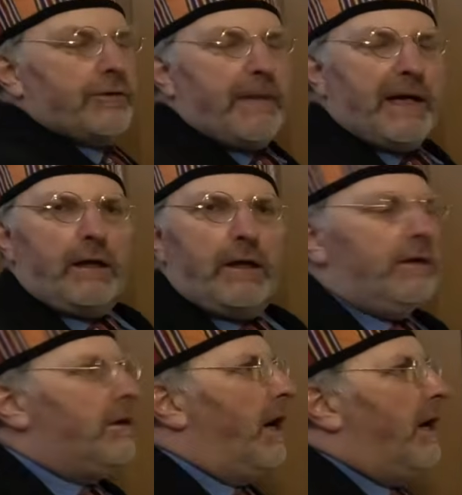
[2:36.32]

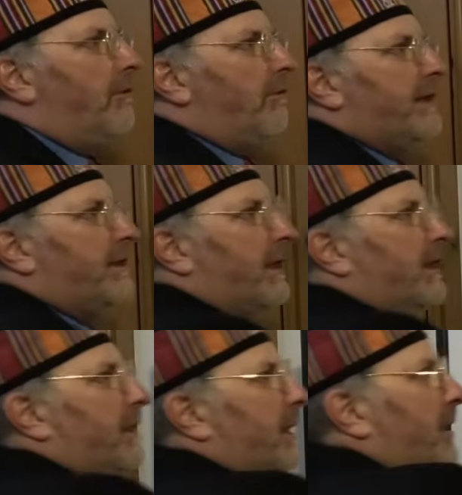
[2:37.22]
Spengler, writing
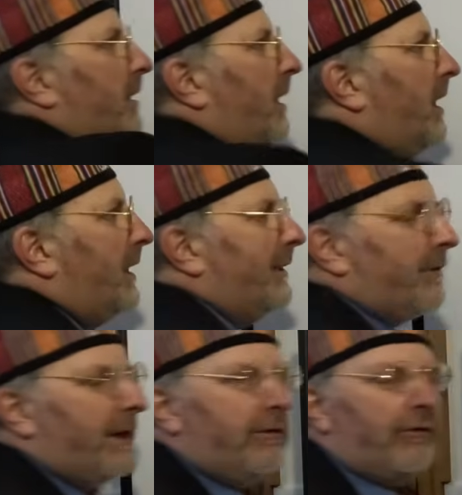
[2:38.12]
in the early
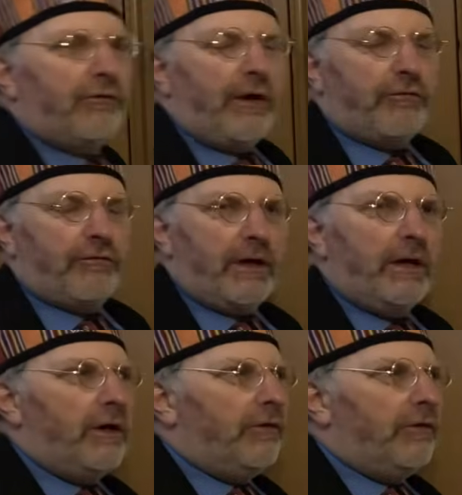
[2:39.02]
20th century.